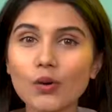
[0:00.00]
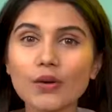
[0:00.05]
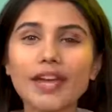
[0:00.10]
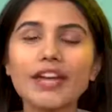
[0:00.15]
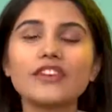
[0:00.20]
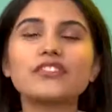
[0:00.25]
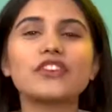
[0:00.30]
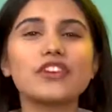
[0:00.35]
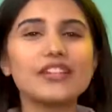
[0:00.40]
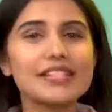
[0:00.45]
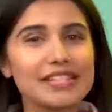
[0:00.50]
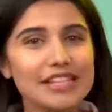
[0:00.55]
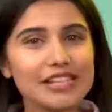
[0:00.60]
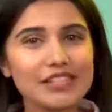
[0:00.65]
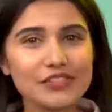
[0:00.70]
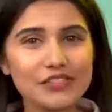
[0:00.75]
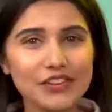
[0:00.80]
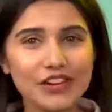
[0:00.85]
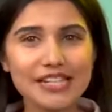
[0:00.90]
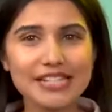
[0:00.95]
Okay, first
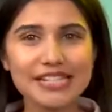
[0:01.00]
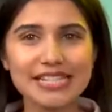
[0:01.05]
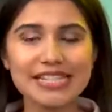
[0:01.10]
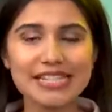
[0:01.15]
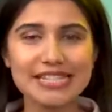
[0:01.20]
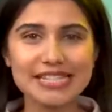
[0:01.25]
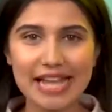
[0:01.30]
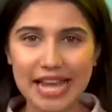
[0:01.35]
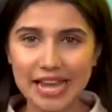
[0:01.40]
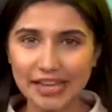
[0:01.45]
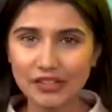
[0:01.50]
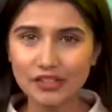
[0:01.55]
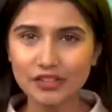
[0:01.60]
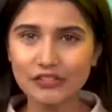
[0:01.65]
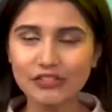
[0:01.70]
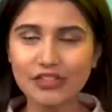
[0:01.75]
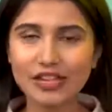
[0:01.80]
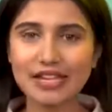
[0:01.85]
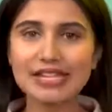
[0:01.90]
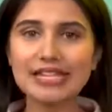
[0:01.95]
things first, the design
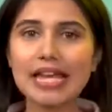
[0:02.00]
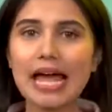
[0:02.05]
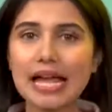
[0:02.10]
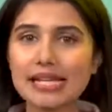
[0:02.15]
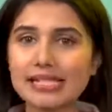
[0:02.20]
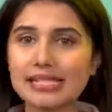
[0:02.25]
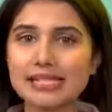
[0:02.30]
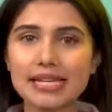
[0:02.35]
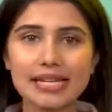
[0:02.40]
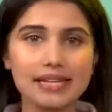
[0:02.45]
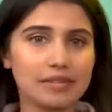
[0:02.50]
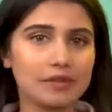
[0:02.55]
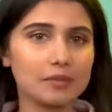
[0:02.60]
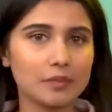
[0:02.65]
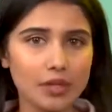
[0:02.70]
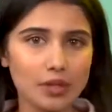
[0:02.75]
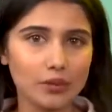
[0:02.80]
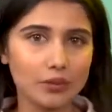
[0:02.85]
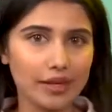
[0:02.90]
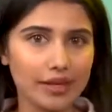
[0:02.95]
of it has taken
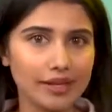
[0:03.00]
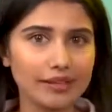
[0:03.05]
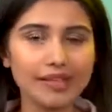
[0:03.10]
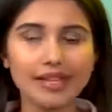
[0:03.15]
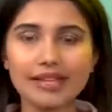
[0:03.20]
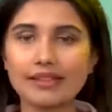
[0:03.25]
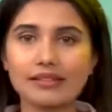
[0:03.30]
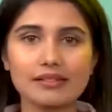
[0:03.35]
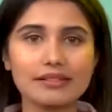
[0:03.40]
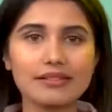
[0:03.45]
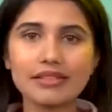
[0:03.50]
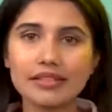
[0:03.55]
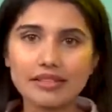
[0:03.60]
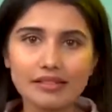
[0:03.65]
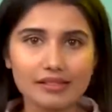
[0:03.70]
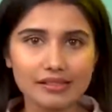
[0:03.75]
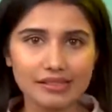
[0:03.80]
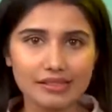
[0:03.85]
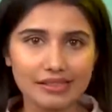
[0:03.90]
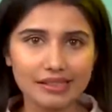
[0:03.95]
me away, like
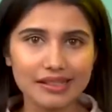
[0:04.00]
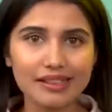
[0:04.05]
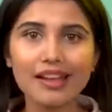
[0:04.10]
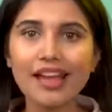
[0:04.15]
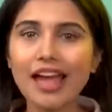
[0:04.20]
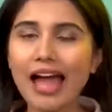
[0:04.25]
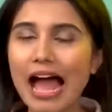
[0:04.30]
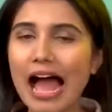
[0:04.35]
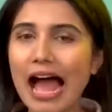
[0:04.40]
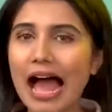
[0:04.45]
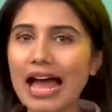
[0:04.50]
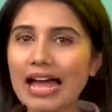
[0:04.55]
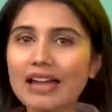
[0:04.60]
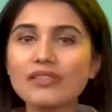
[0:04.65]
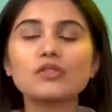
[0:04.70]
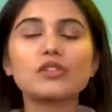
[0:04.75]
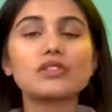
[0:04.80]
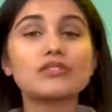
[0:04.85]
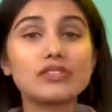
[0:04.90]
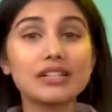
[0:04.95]
seriously.
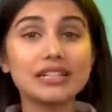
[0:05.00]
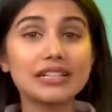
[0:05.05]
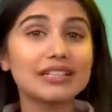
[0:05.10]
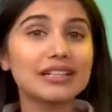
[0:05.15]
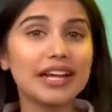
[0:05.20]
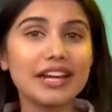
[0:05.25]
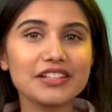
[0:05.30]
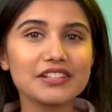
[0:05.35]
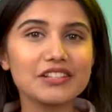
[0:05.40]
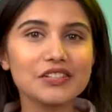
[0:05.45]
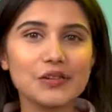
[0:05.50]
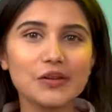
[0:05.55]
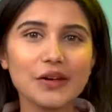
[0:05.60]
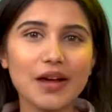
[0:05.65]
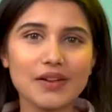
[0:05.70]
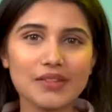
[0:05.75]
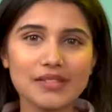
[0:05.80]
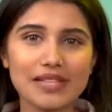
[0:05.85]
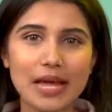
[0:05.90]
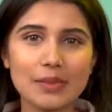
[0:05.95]
I would really like to know
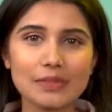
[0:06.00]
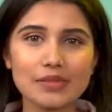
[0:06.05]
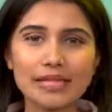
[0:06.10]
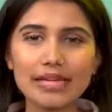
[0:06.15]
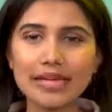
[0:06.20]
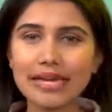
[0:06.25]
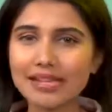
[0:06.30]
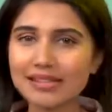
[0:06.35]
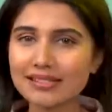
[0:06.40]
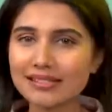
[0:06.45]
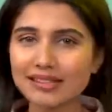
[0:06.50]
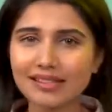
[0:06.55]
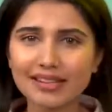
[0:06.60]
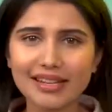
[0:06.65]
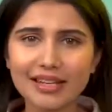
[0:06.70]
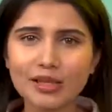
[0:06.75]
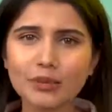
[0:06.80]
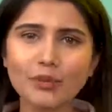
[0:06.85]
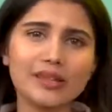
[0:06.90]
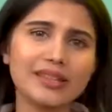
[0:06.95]
how Samsung hits the
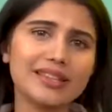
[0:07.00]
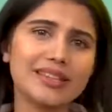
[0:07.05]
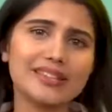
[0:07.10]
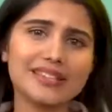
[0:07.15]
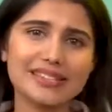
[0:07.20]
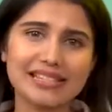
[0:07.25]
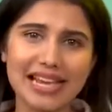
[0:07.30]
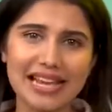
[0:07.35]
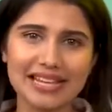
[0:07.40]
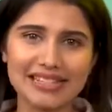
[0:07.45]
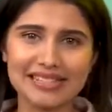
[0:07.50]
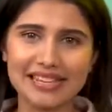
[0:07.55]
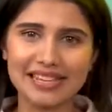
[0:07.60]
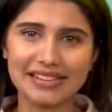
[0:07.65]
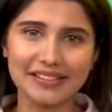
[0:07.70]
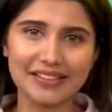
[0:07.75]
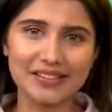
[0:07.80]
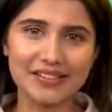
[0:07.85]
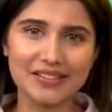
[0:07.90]
nail with their designs like